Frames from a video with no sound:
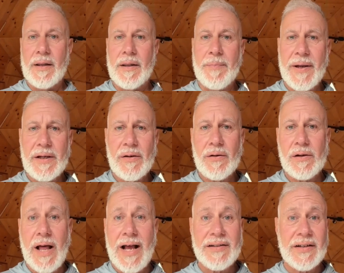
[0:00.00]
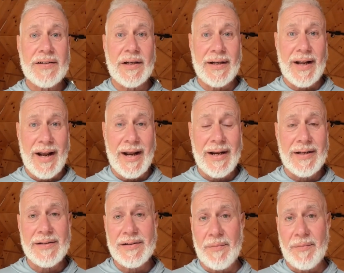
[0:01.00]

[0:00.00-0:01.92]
The pinhole glasses enhance